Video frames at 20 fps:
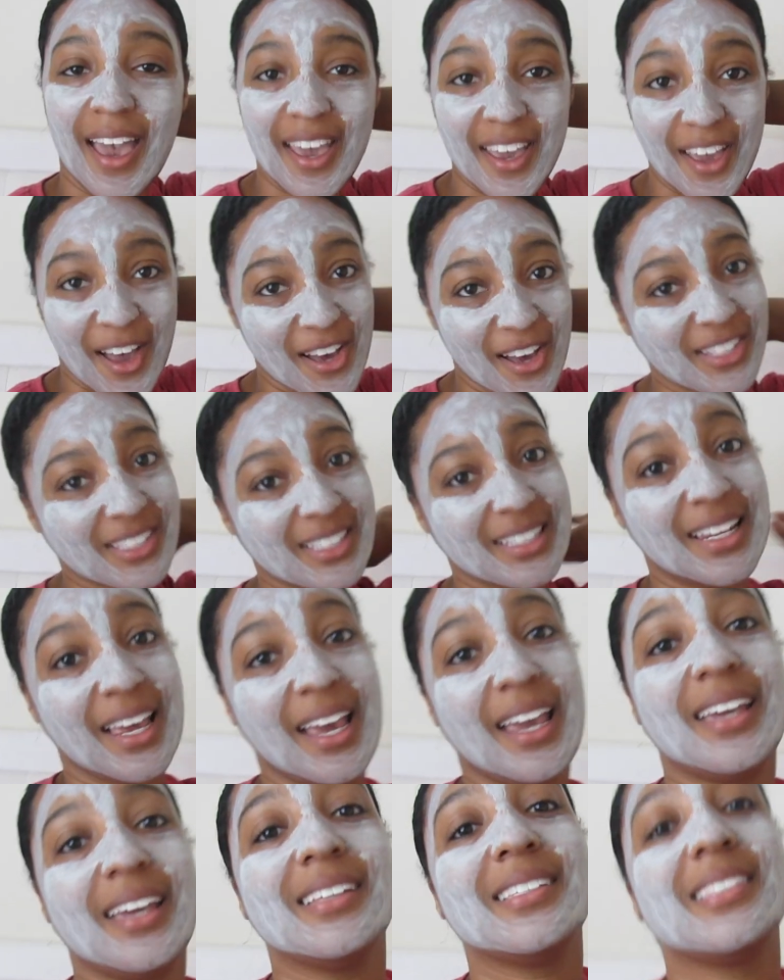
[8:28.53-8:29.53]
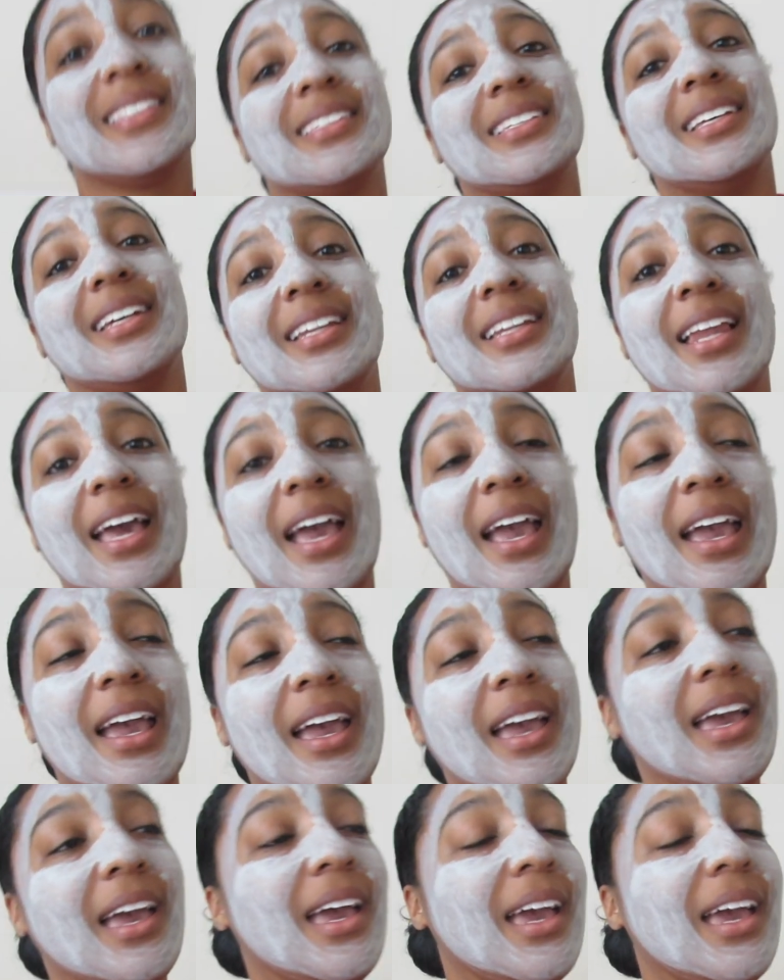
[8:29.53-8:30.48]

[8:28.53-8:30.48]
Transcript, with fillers: Hey y'all, today is Sunday.